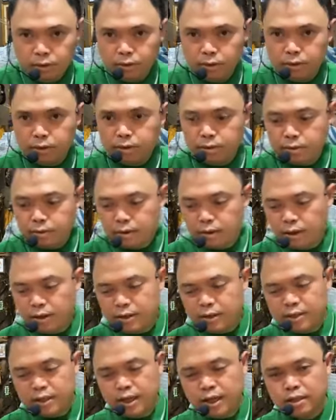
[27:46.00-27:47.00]
you could
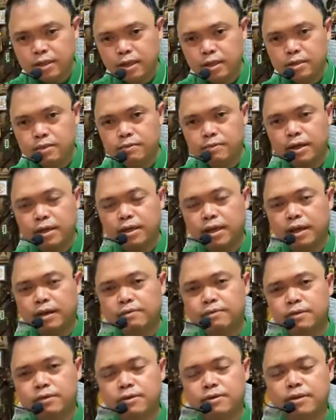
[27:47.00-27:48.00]
contact us right
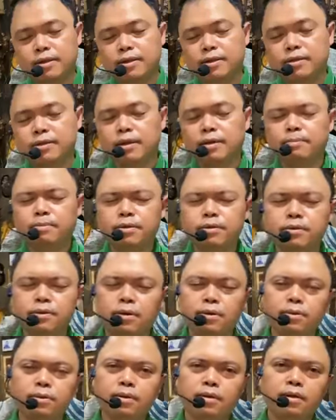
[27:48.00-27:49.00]
after this
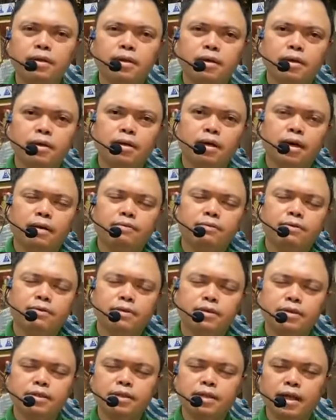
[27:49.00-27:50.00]
episode,
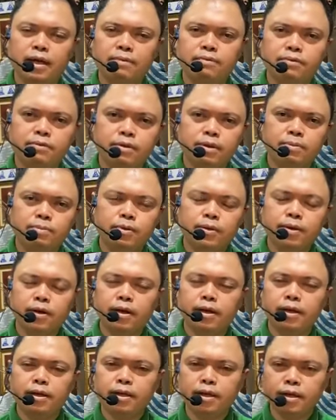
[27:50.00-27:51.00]
after this live stream,
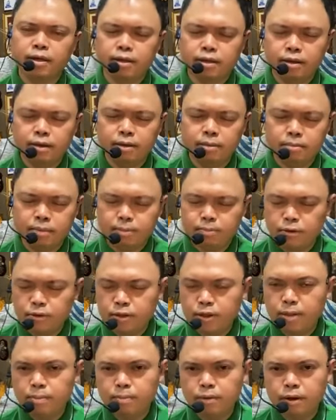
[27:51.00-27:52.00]
regarding the
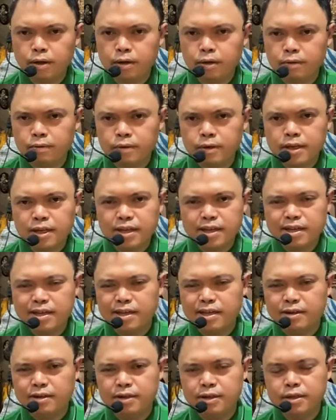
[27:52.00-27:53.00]
membership
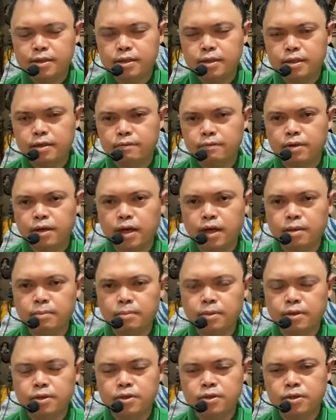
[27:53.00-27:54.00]
here in the City of
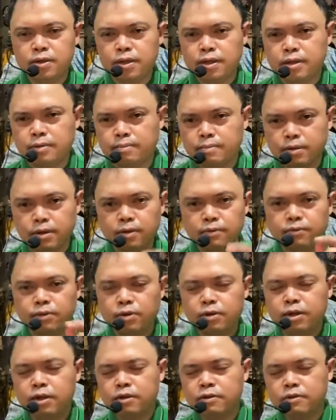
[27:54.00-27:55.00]
God Ministry.
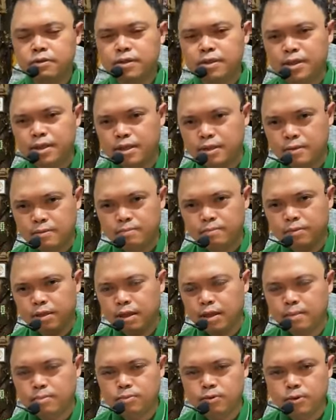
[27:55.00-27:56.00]
If you're interested,
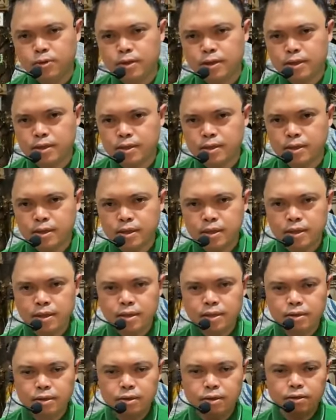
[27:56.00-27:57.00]
come join us.
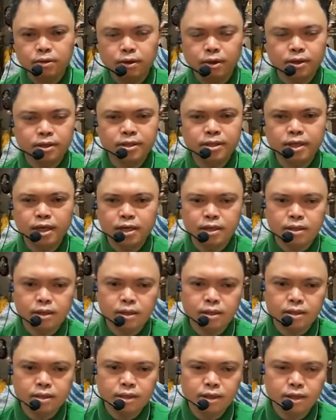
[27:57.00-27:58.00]
You could
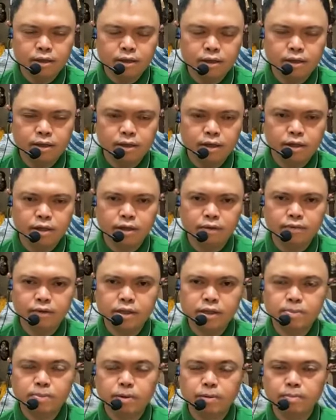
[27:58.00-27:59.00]
contact us here in
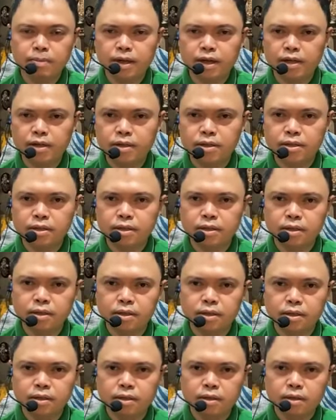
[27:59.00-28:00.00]
our Facebook page.